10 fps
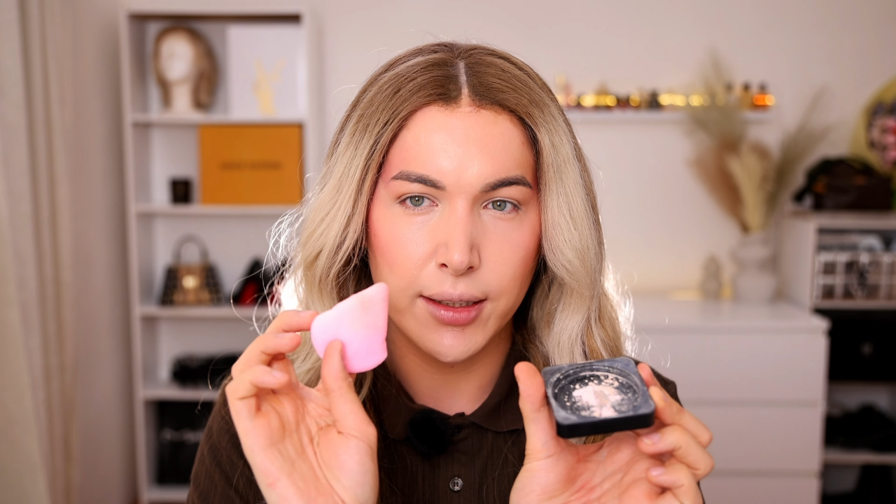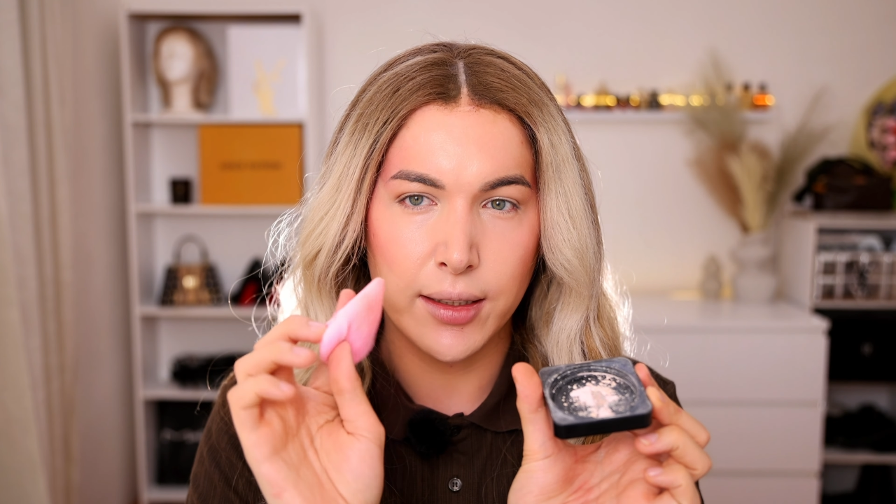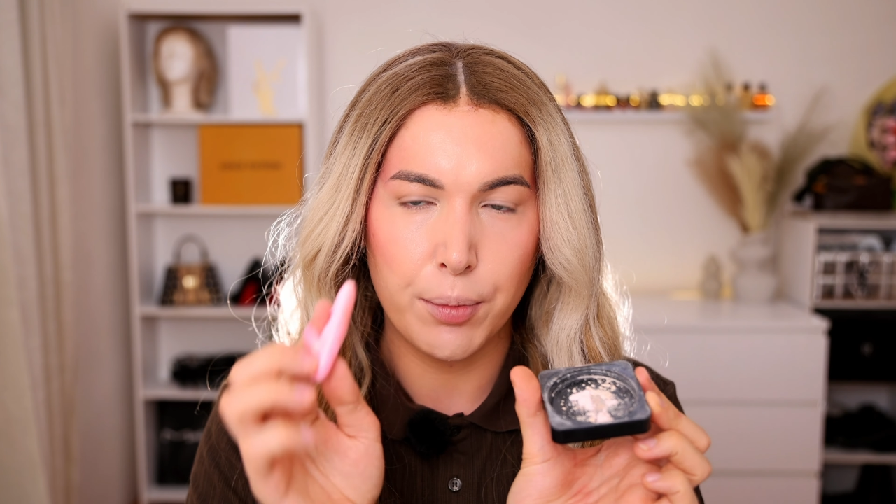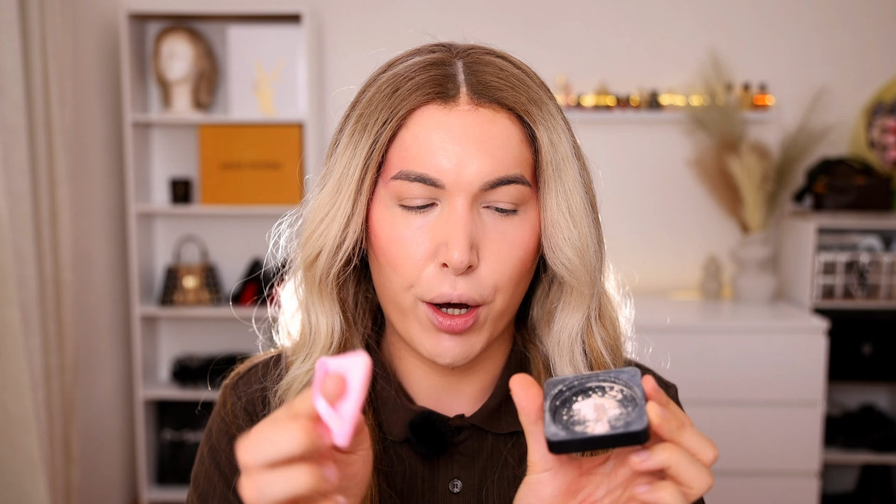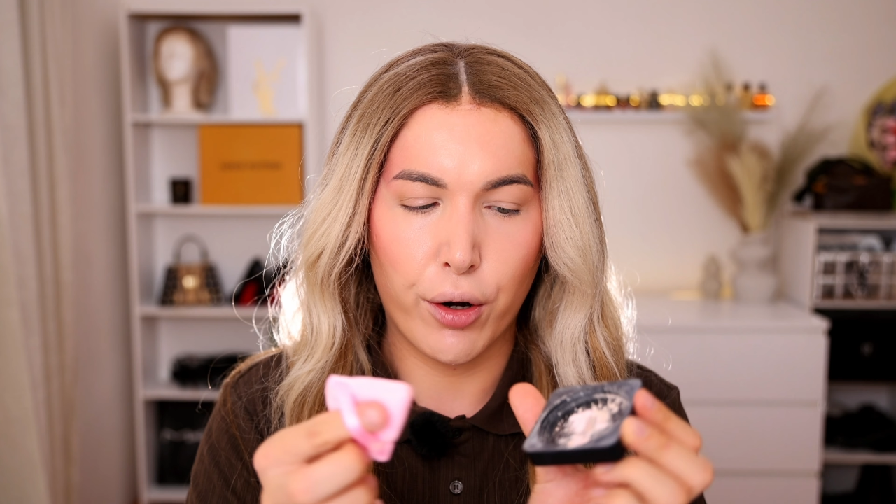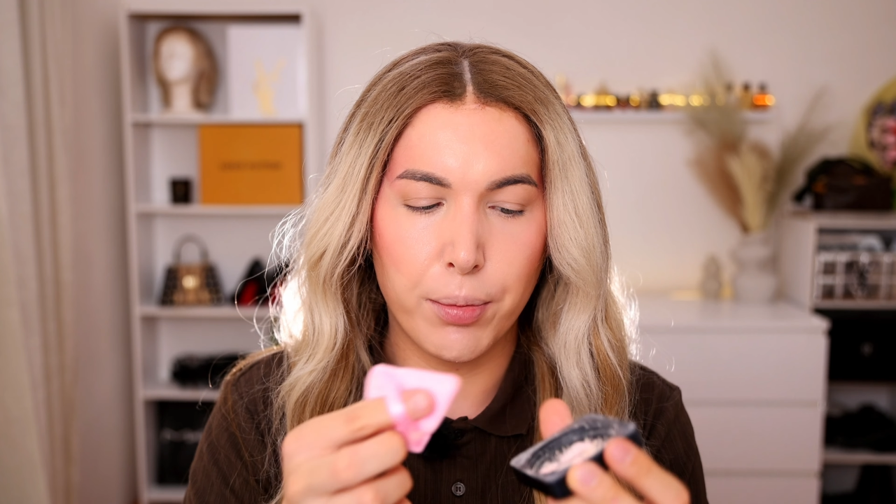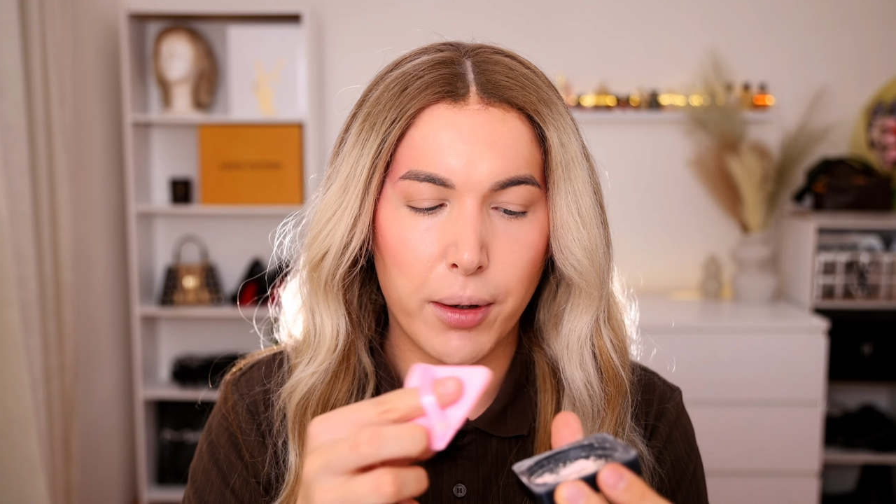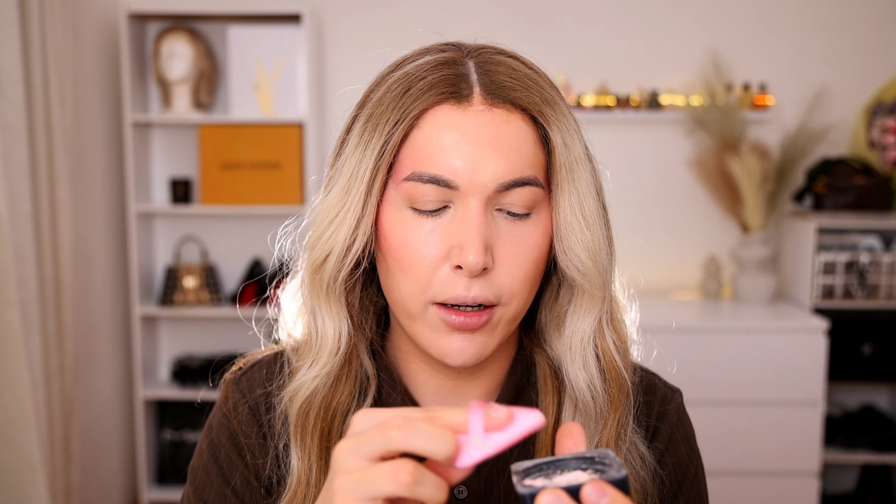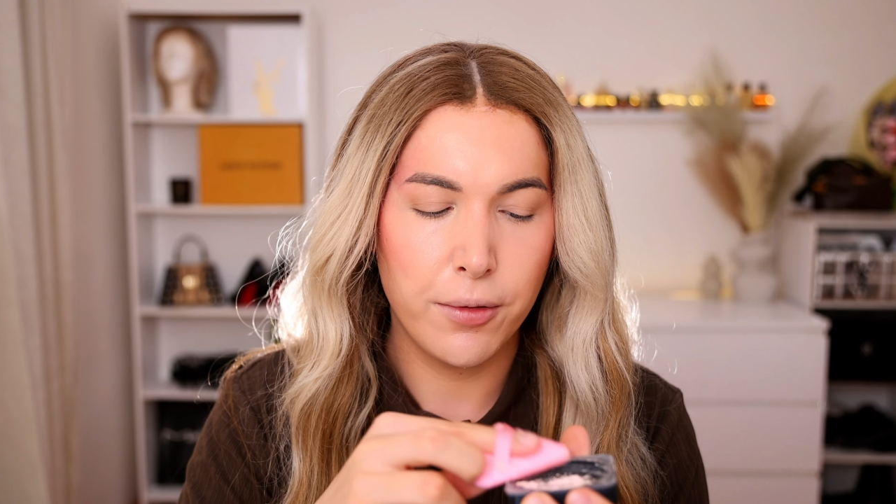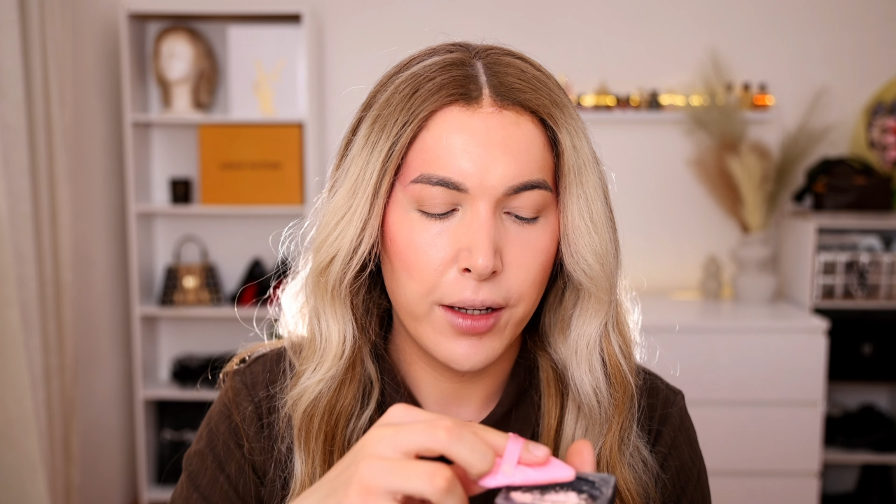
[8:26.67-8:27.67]
this is a powder
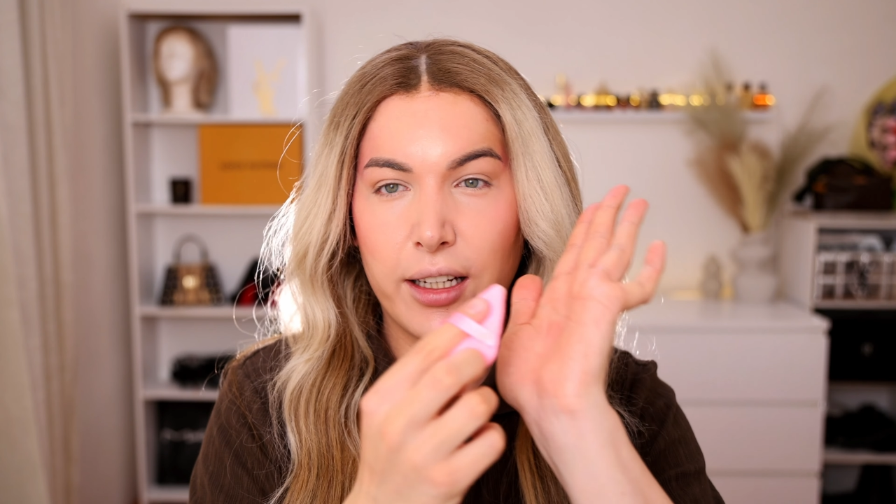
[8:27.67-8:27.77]
puff,